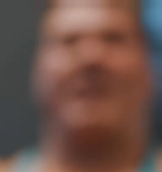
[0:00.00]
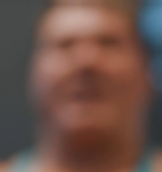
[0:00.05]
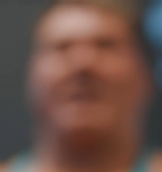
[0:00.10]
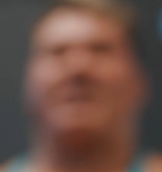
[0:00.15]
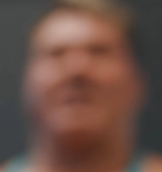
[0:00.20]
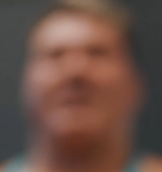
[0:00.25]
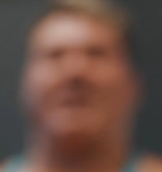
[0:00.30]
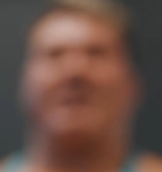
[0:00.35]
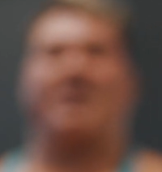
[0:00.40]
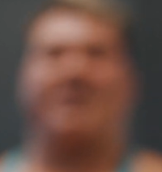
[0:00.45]
the
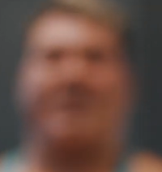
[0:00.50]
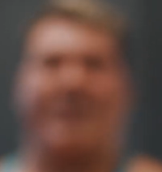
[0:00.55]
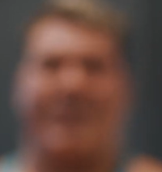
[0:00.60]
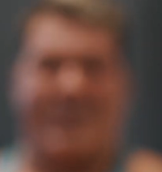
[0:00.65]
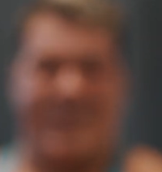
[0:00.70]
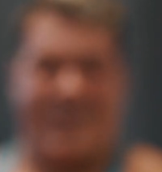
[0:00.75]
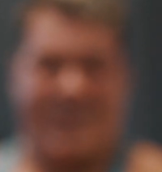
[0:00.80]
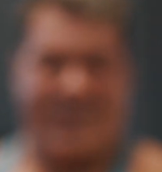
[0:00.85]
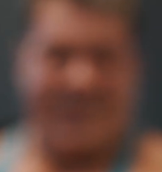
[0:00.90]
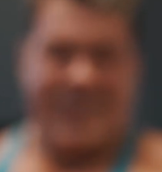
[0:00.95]
interlude.
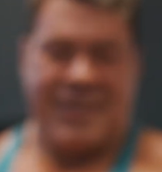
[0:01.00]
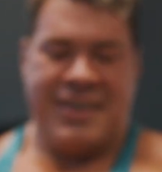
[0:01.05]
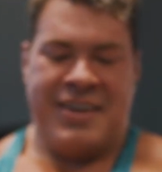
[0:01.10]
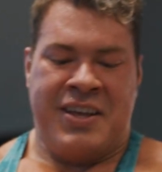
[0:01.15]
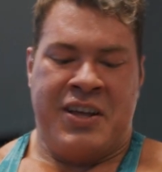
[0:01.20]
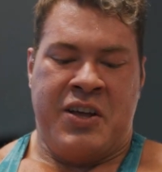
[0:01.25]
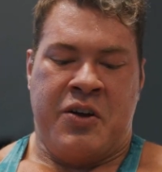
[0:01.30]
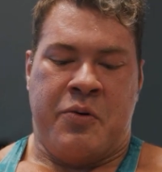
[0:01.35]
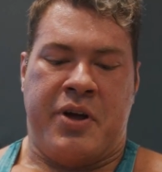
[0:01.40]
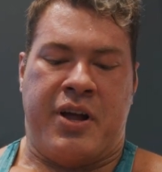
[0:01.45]

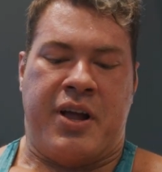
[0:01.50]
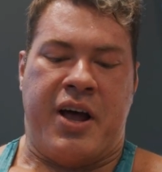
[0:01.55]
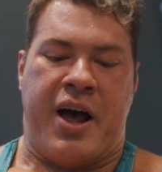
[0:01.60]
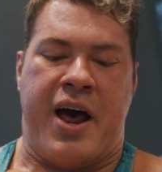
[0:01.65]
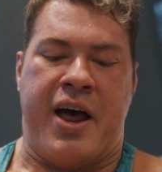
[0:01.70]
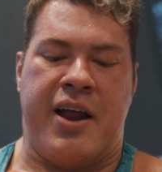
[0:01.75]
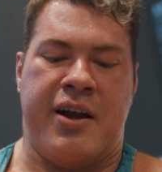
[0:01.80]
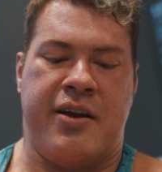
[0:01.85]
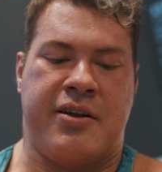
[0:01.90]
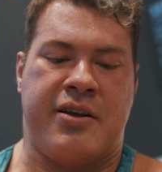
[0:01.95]
We
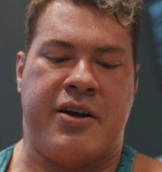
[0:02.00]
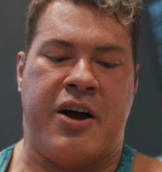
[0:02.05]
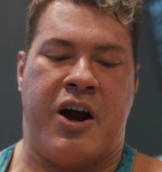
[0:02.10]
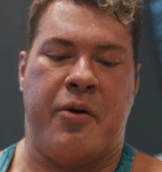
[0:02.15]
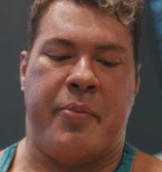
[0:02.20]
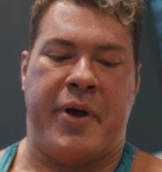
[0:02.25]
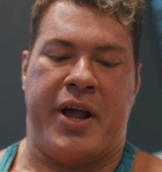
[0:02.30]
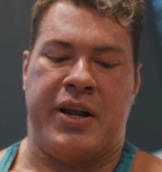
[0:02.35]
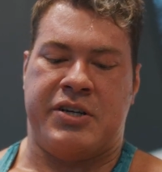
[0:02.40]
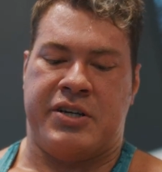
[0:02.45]
got
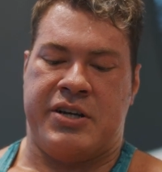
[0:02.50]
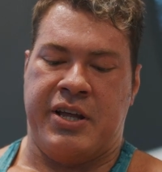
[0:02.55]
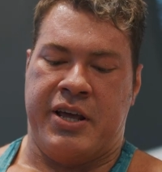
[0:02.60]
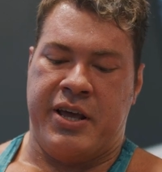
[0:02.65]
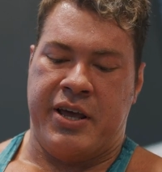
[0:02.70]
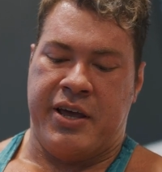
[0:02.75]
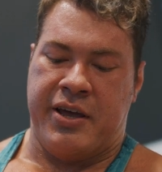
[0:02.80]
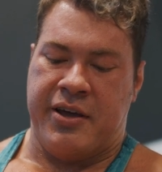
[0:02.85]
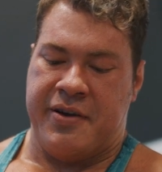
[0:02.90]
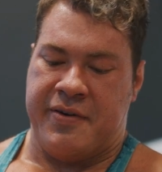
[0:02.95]
Carb
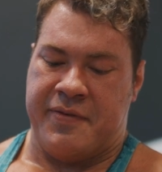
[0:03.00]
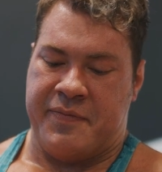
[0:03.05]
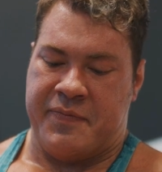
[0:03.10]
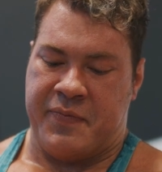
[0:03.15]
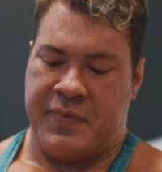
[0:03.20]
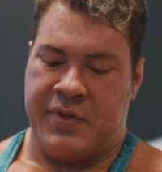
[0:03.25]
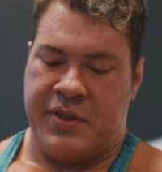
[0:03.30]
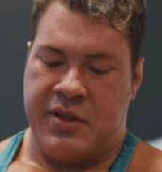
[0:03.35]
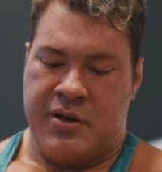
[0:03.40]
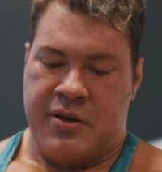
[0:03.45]
HD,
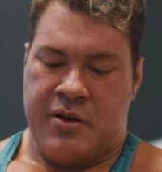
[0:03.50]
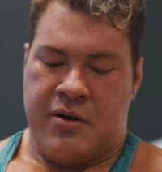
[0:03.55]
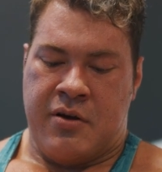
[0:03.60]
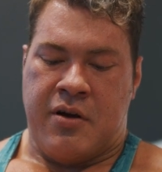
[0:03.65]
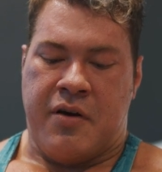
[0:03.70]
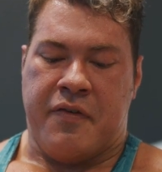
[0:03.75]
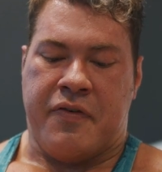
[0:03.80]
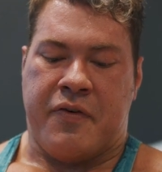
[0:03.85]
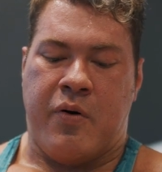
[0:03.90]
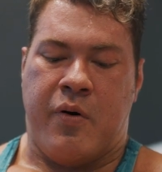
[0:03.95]

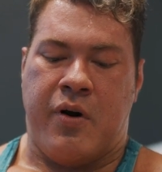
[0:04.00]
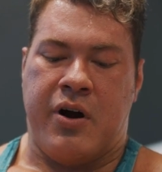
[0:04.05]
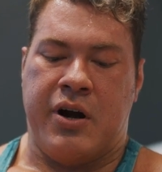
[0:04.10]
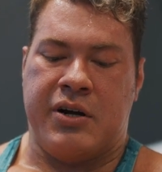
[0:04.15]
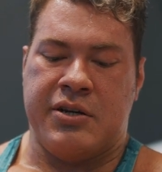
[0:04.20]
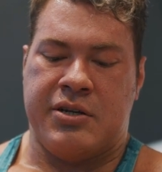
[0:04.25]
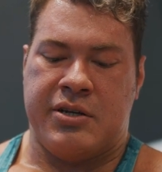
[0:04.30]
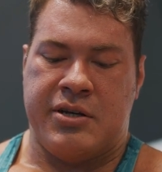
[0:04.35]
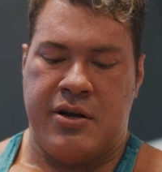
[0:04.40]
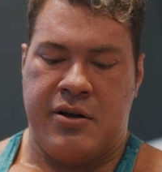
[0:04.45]
of
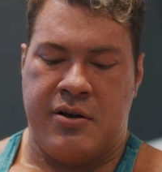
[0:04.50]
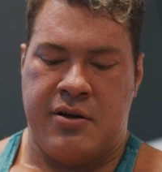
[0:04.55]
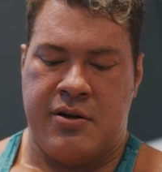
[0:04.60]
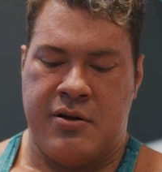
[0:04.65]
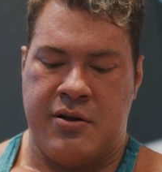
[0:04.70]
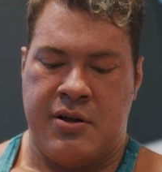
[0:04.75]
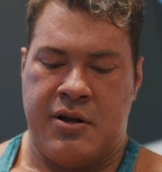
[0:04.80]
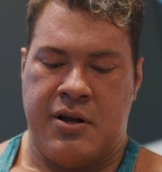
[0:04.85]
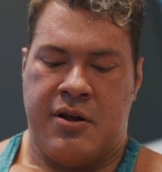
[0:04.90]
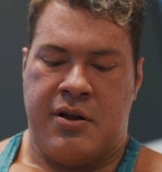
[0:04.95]
course.
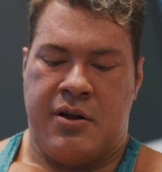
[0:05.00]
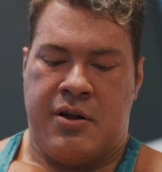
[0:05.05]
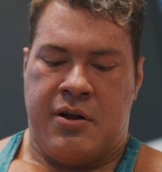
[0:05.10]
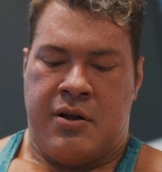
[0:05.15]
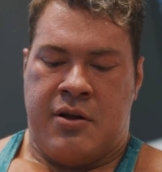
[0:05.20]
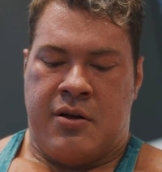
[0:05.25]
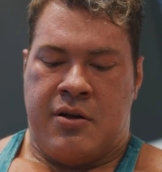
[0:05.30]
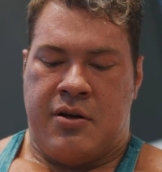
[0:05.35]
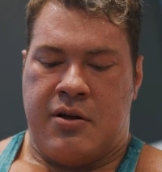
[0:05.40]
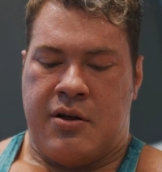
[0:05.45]

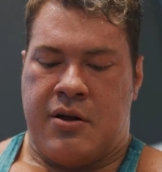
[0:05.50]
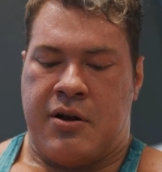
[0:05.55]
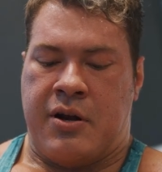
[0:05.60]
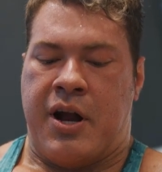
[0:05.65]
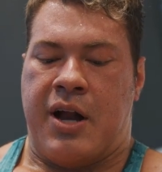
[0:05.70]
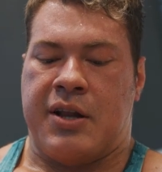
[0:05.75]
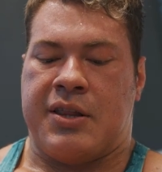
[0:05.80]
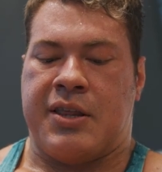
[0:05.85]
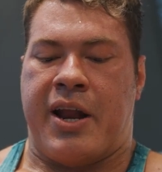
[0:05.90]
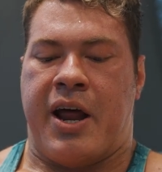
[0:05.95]

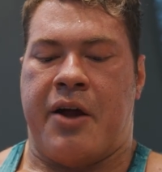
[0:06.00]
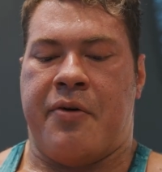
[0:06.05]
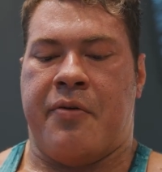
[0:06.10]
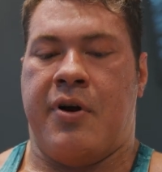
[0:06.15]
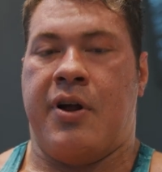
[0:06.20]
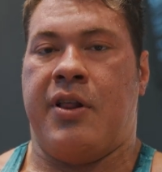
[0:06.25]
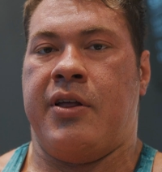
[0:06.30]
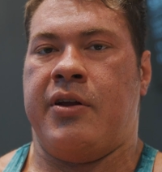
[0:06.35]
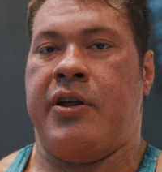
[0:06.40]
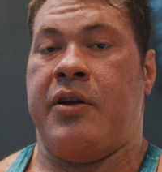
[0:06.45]
Not that I
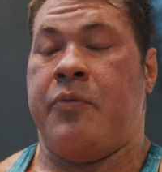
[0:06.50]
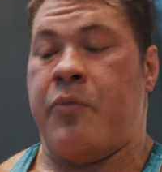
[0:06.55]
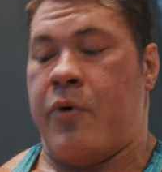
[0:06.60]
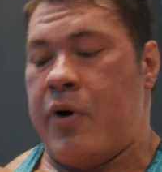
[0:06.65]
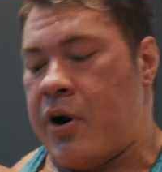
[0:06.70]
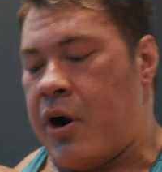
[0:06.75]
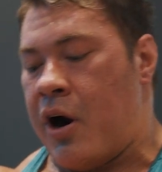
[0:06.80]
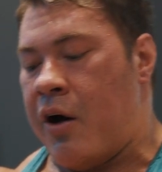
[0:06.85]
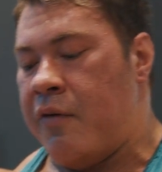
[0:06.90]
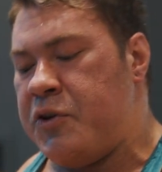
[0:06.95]
really need
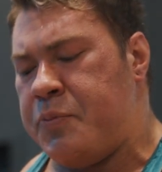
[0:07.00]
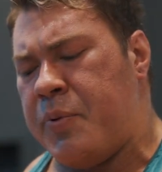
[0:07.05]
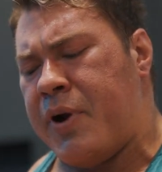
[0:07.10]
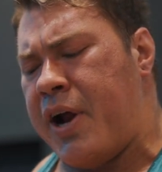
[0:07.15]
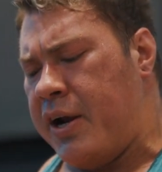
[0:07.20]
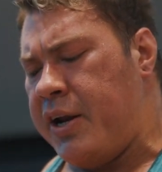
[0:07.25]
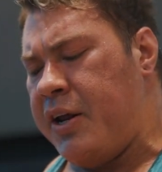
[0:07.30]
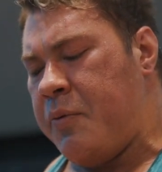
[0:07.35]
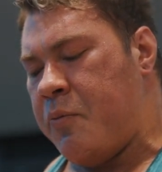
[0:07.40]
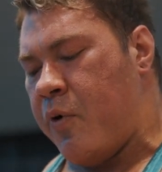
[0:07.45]
more carbs, but
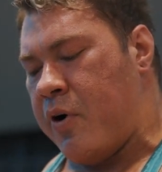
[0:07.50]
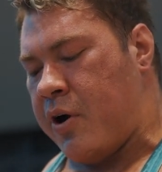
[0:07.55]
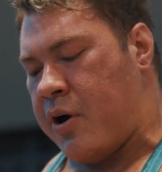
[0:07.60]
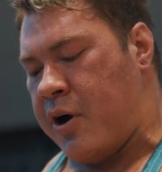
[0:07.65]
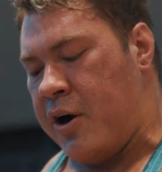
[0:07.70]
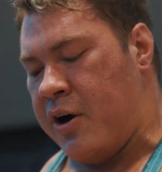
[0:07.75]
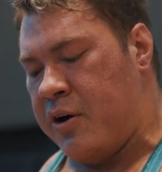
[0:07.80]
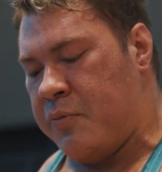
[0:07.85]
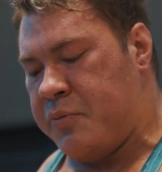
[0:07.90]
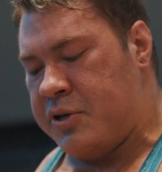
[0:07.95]
I need more
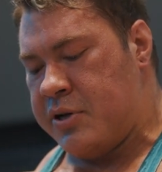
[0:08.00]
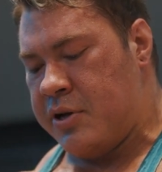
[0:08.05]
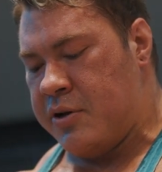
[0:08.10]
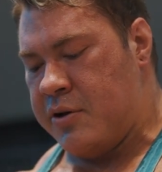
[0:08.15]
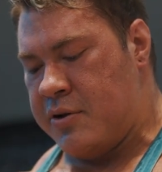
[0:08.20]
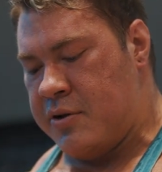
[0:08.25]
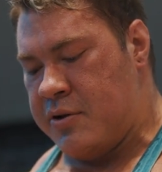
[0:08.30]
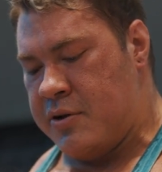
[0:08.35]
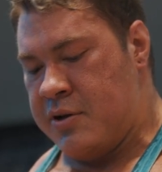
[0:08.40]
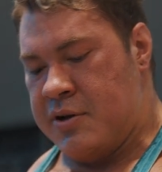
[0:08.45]
carbs
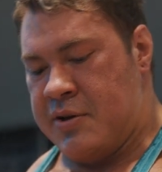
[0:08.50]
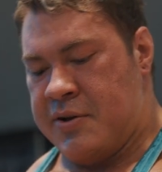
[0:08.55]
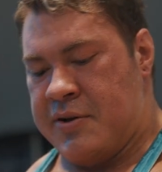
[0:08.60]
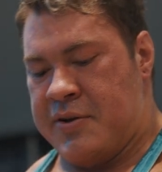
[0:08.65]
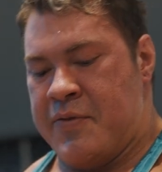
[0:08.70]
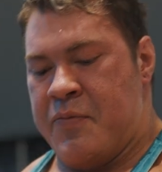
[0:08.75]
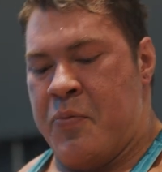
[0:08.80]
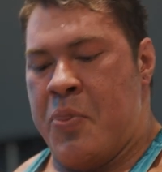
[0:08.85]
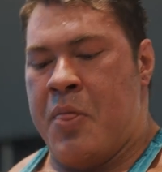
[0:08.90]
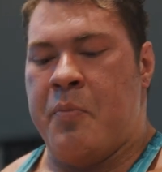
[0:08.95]

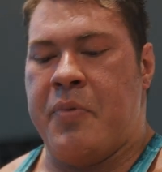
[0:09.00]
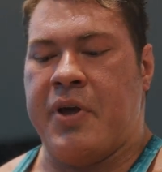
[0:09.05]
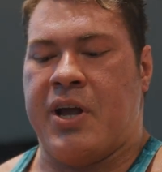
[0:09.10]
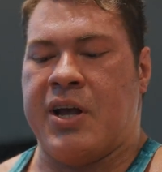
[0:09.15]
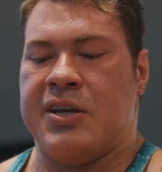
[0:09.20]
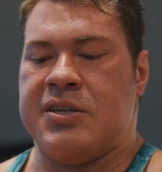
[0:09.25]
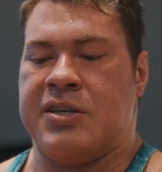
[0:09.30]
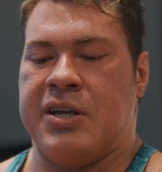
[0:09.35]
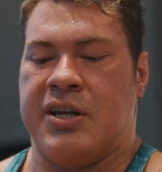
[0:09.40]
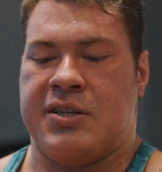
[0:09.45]

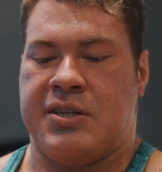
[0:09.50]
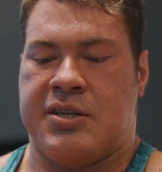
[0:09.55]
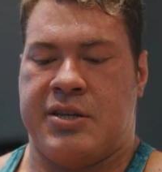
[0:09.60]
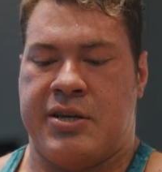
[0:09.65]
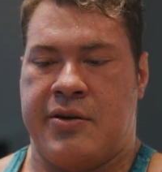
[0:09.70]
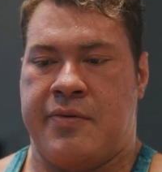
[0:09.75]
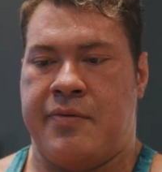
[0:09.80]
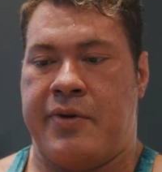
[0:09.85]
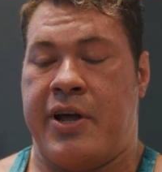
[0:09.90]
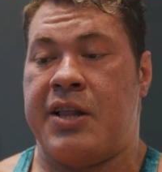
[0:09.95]
because
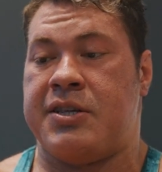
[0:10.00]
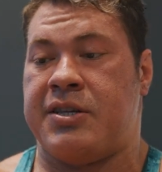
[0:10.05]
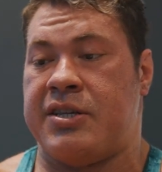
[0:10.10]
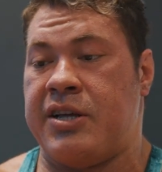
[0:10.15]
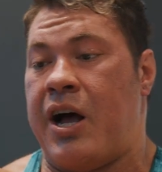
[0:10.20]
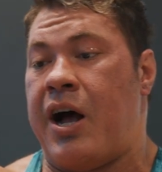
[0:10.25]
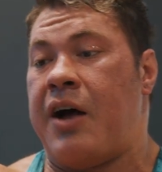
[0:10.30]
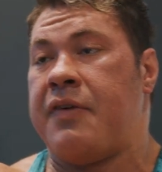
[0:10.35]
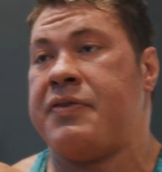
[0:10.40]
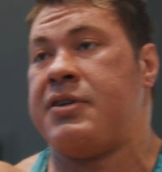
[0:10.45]
it's
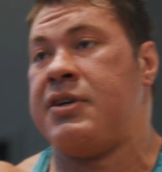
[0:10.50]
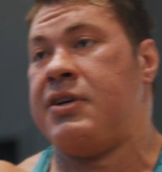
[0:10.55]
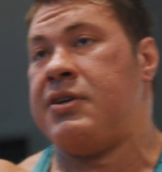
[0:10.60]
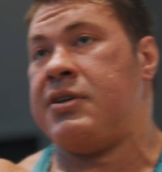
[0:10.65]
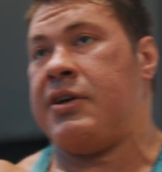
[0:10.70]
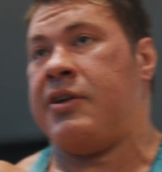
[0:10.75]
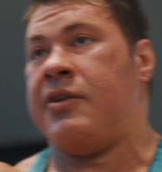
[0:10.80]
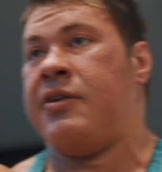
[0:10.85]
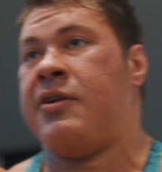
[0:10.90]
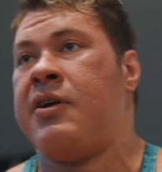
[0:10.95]
the off
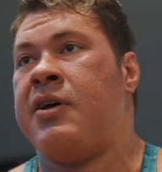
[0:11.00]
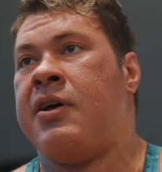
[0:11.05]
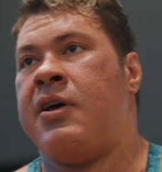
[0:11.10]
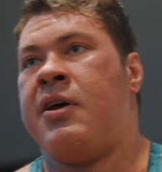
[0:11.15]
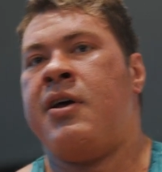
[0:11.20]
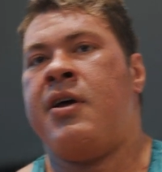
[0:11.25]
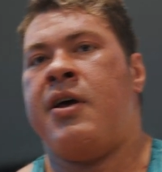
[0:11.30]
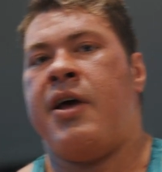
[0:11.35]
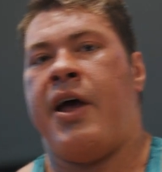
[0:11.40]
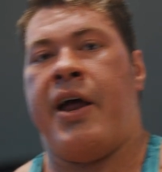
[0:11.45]
season,
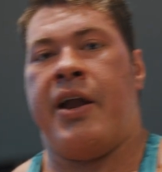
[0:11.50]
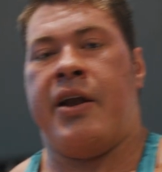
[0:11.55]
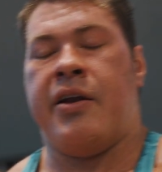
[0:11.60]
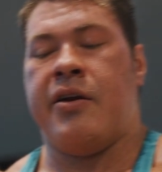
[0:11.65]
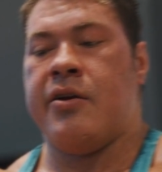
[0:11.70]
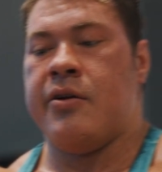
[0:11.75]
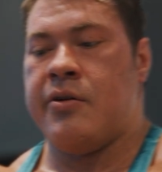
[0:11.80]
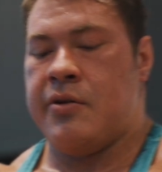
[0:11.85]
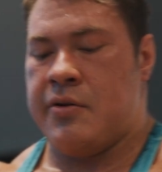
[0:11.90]
and